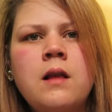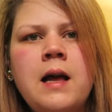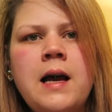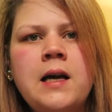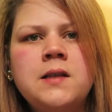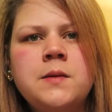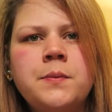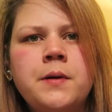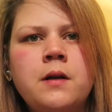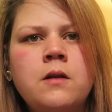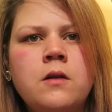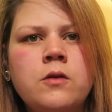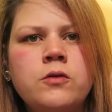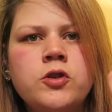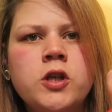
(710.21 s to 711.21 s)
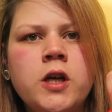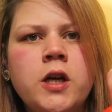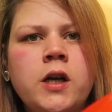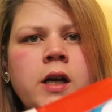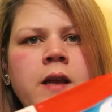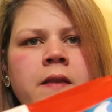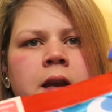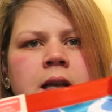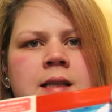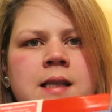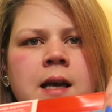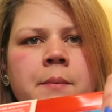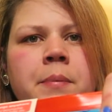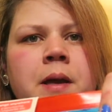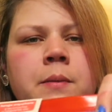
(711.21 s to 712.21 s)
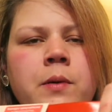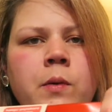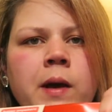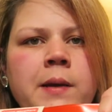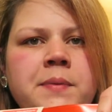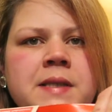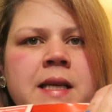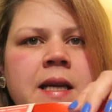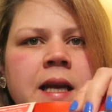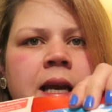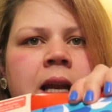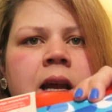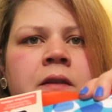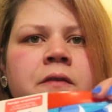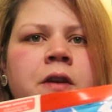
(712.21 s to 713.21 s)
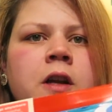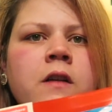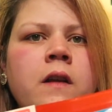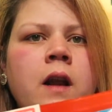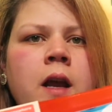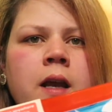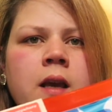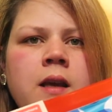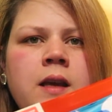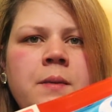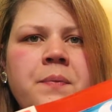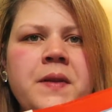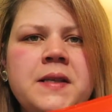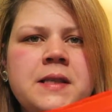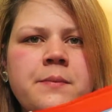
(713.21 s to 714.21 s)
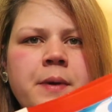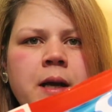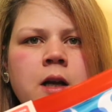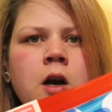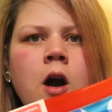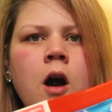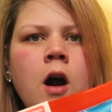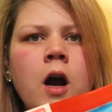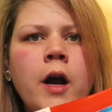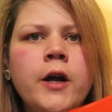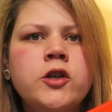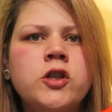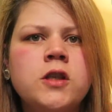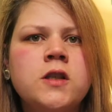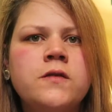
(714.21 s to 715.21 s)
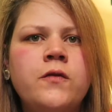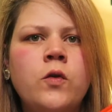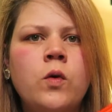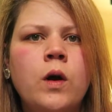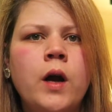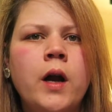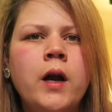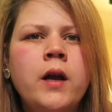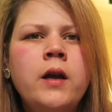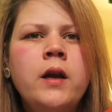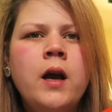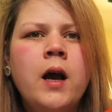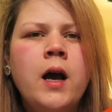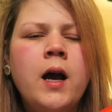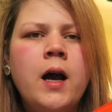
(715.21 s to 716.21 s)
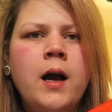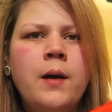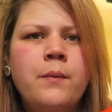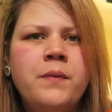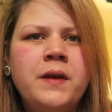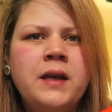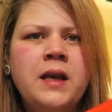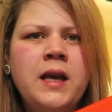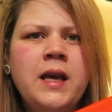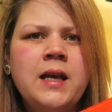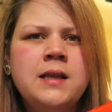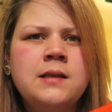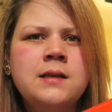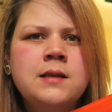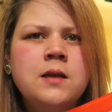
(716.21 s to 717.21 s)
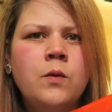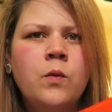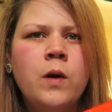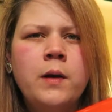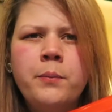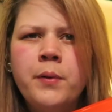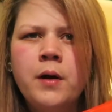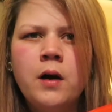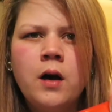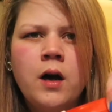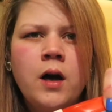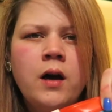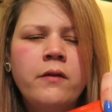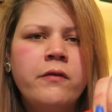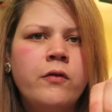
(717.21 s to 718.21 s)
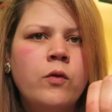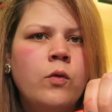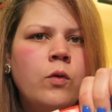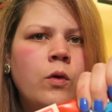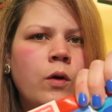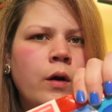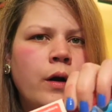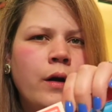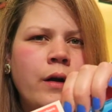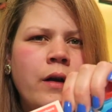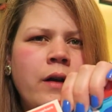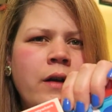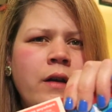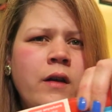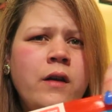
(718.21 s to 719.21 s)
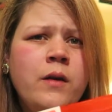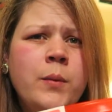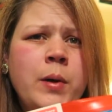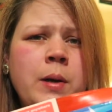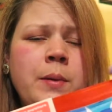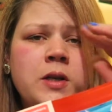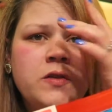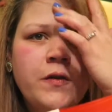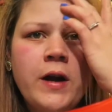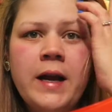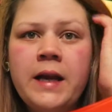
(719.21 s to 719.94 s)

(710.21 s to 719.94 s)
clasp closure and then it's got baby wipes in it and I figured that I could keep this in my car just for um, the kids to wipe off or pretty much for